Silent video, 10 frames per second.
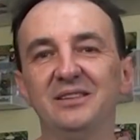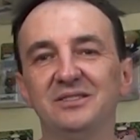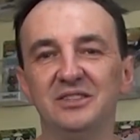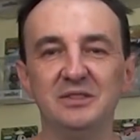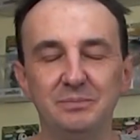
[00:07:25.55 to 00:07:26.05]

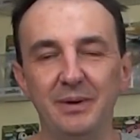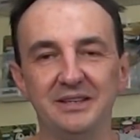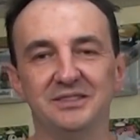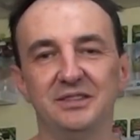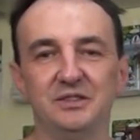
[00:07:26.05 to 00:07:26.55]
just
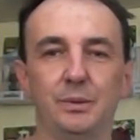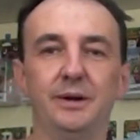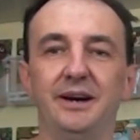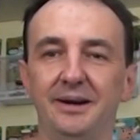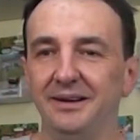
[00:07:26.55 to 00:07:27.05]
back to the
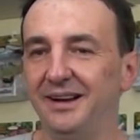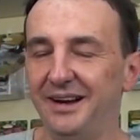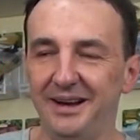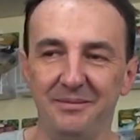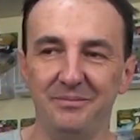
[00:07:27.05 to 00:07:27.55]
Twitter.
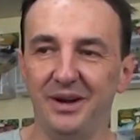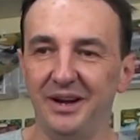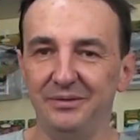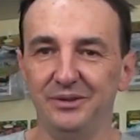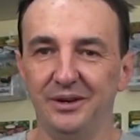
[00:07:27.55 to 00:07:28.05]

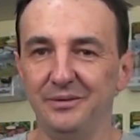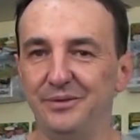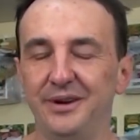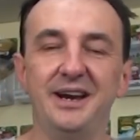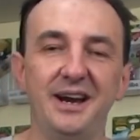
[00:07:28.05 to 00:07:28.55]
I've got
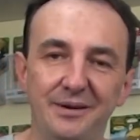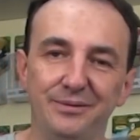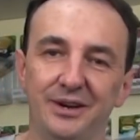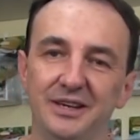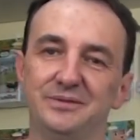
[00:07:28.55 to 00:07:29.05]
3.5
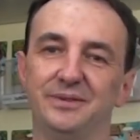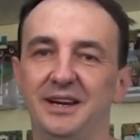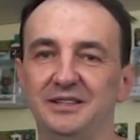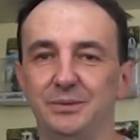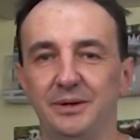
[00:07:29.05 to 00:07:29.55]
likes for
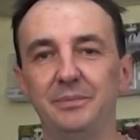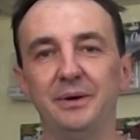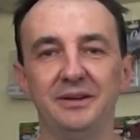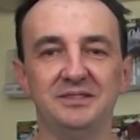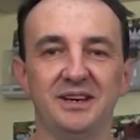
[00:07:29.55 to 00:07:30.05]
that Twitter
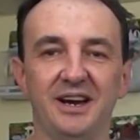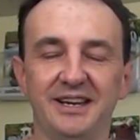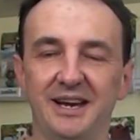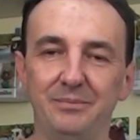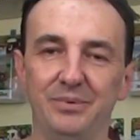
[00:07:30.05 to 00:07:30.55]
post. I
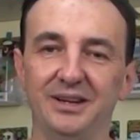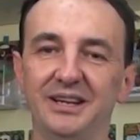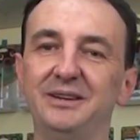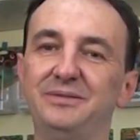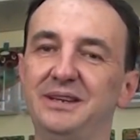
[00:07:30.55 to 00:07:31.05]
can't
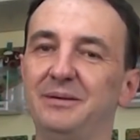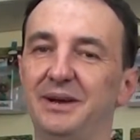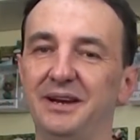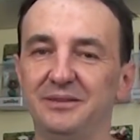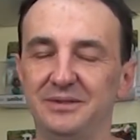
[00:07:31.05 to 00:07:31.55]
believe the
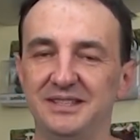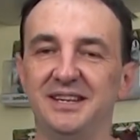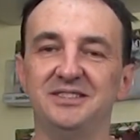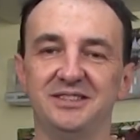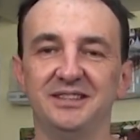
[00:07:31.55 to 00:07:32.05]
amount of
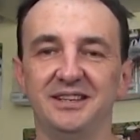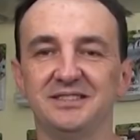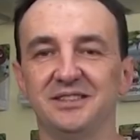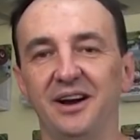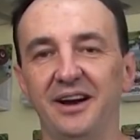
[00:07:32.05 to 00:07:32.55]
attention that
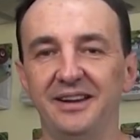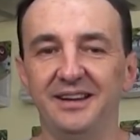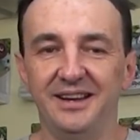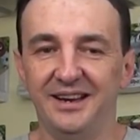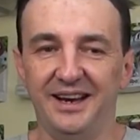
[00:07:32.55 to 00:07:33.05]
it's got.
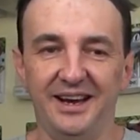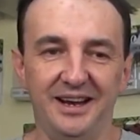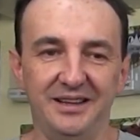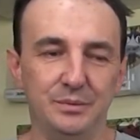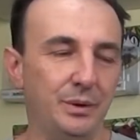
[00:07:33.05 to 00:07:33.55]

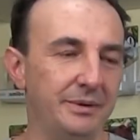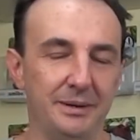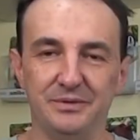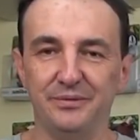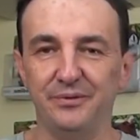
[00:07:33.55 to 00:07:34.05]
It's probably
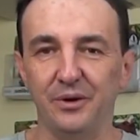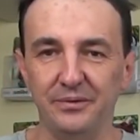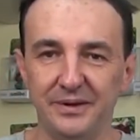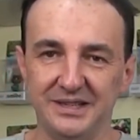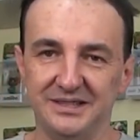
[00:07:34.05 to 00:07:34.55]
up to
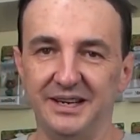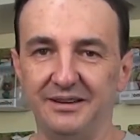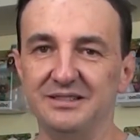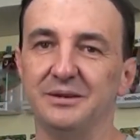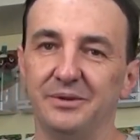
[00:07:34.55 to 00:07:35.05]
4,000 now
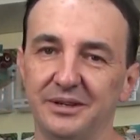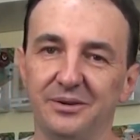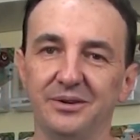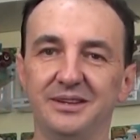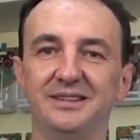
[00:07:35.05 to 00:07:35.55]
as I'm
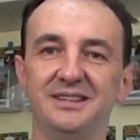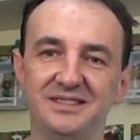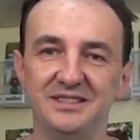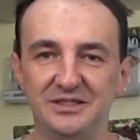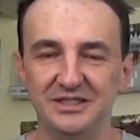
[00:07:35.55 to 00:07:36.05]
recording this.
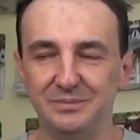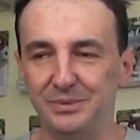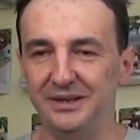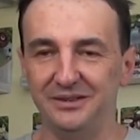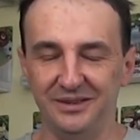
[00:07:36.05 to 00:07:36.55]
It's just
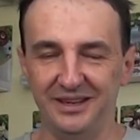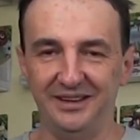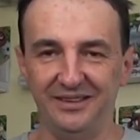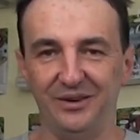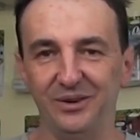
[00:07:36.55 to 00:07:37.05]
been
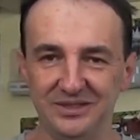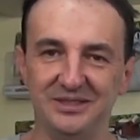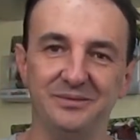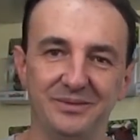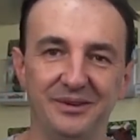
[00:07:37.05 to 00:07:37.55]

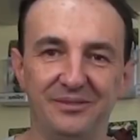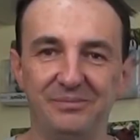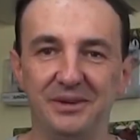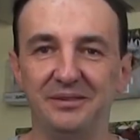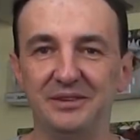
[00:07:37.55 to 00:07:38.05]
awesome,
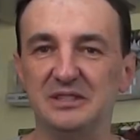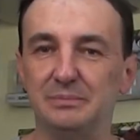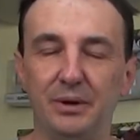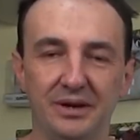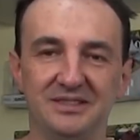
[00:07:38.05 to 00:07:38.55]
the
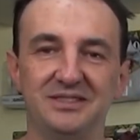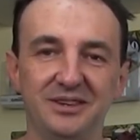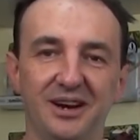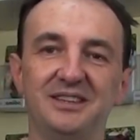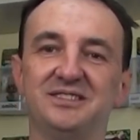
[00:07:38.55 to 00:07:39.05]
response. You
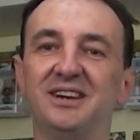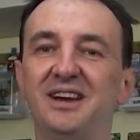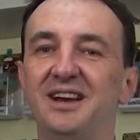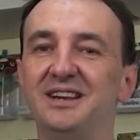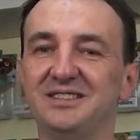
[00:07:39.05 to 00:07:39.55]
guys
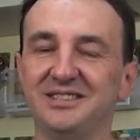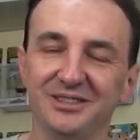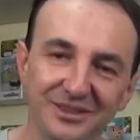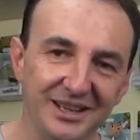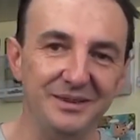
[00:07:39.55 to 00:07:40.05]

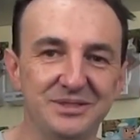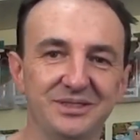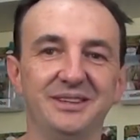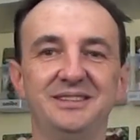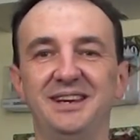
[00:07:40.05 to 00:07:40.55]
still love
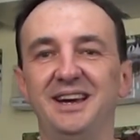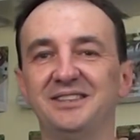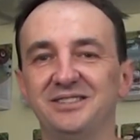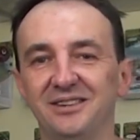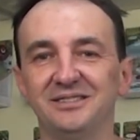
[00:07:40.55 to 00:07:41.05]
Sonic the Hedgehog